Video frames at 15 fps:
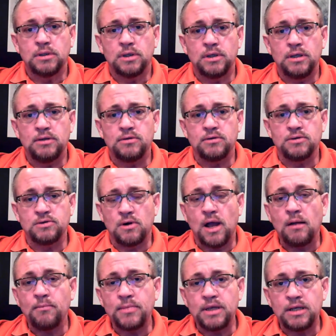either
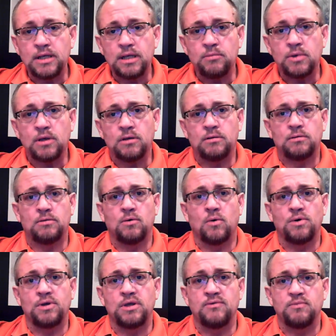drop me an email
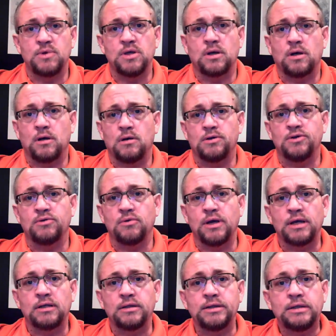or give me a call
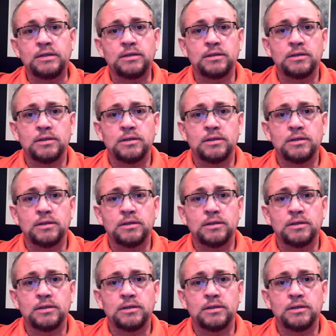directly.